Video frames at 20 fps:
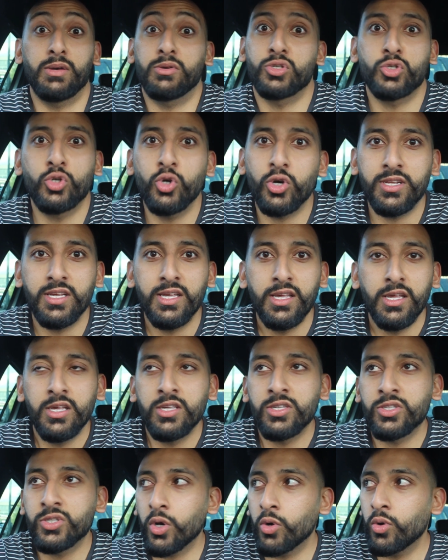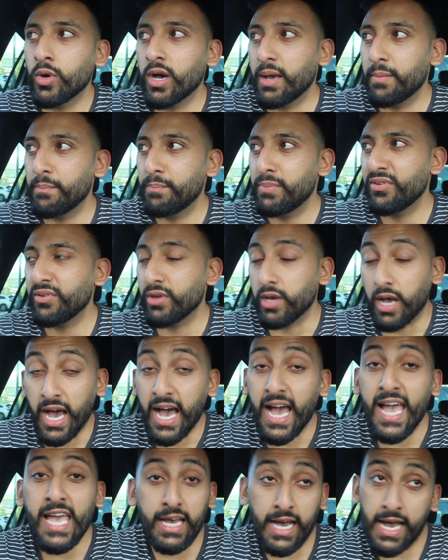it was good. So
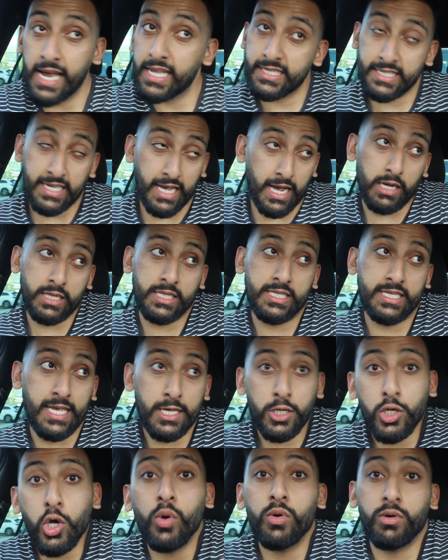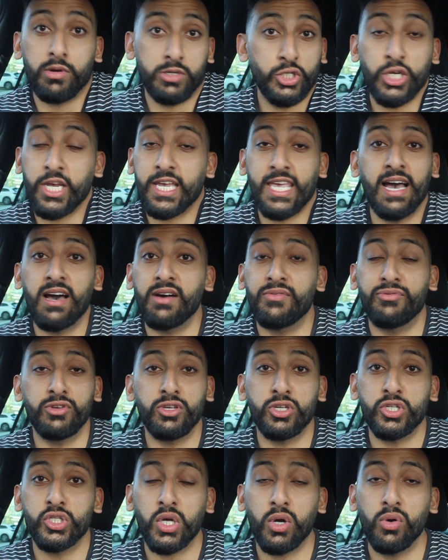I'd say go check it out for
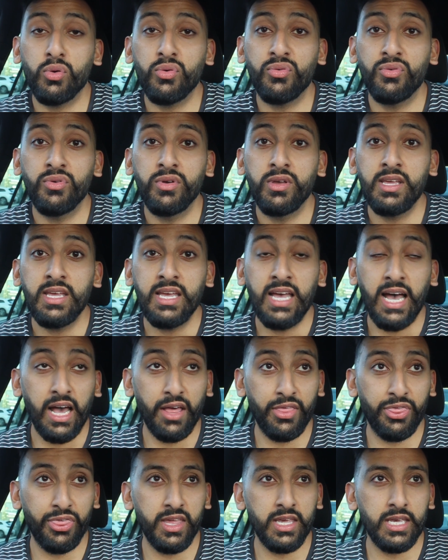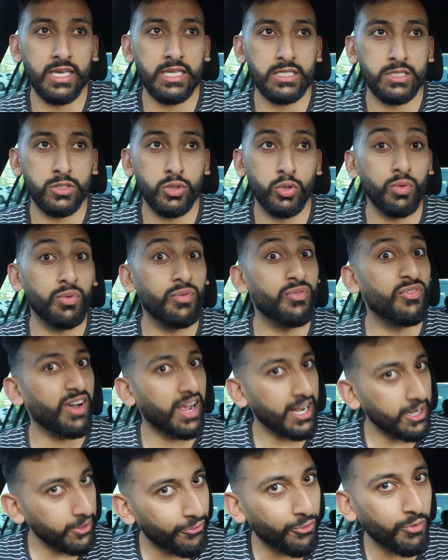yourself. I think it's good
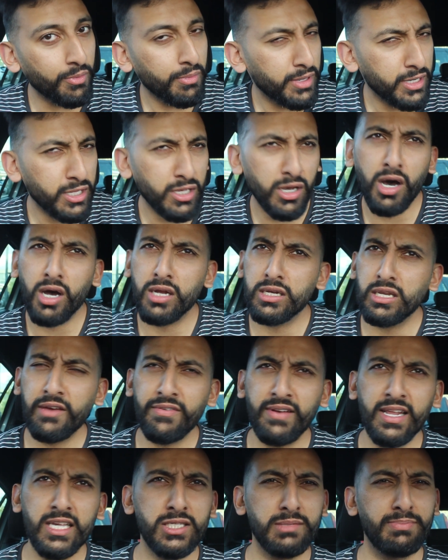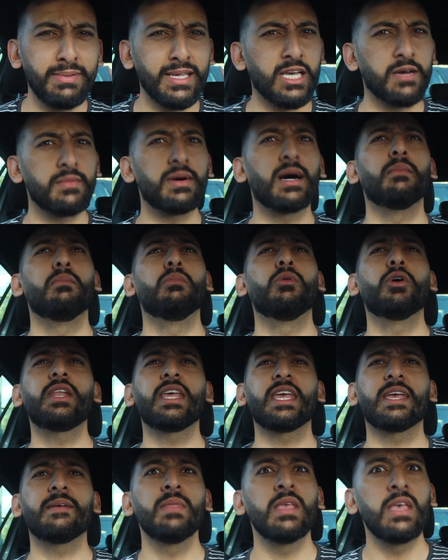value for money. Oh, let's speak about
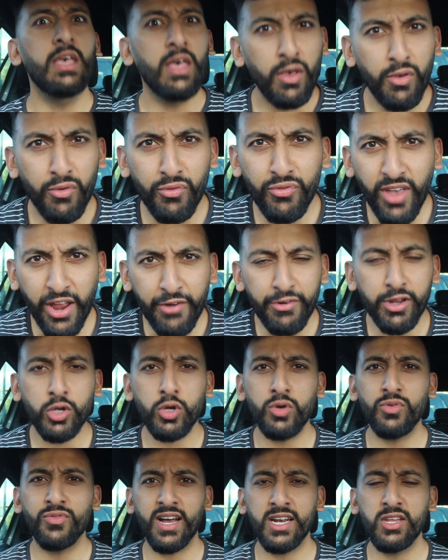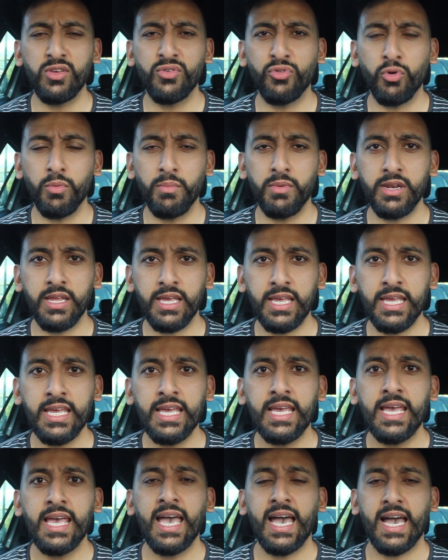money. Very good value for money.
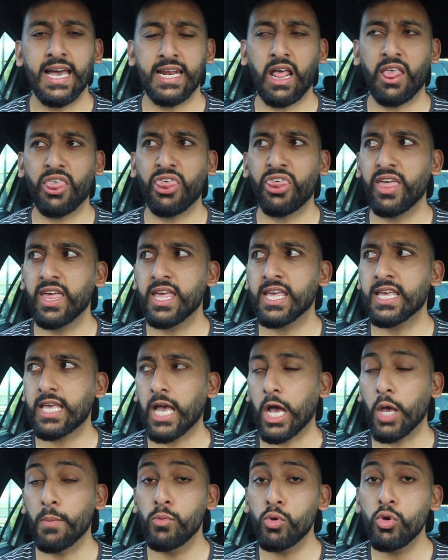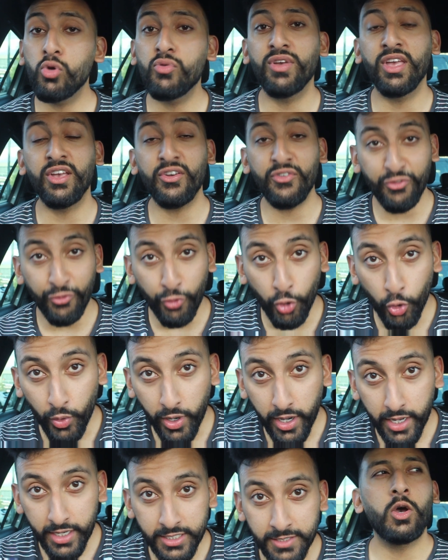And I think moving
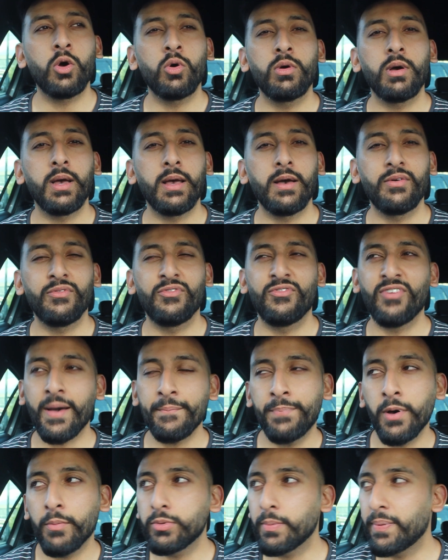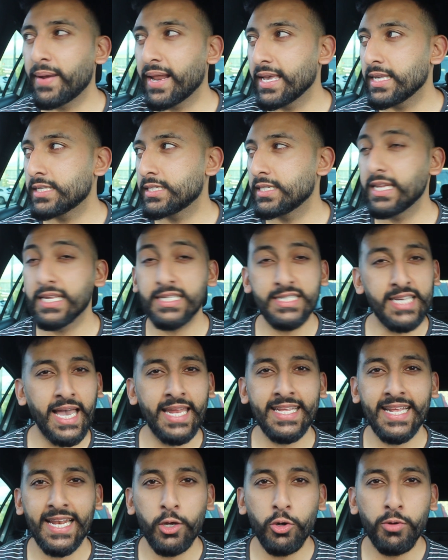forward, vamp up the place,
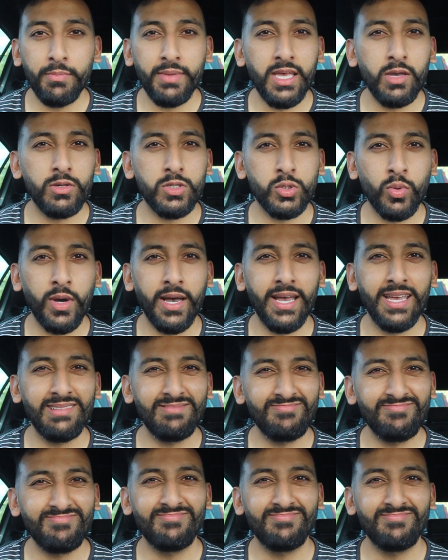design it a little bit. It was quite